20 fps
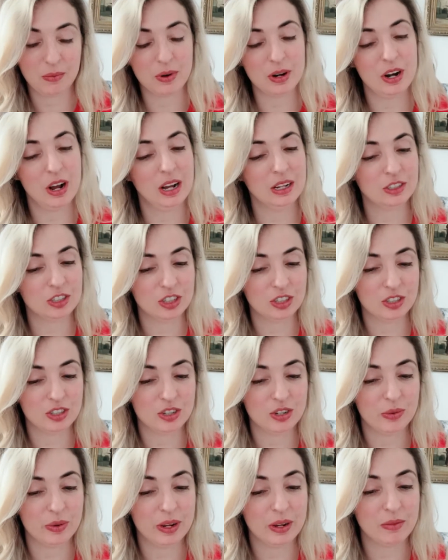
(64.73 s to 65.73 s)
We're not just
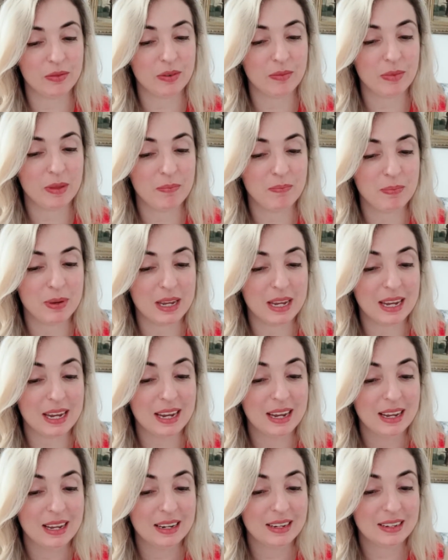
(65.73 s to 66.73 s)
doing from the
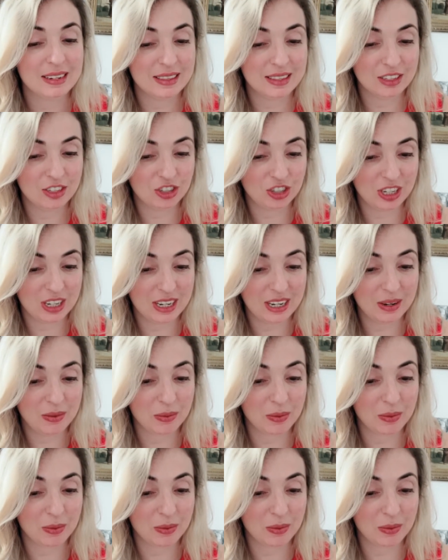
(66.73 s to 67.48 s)
B to the G.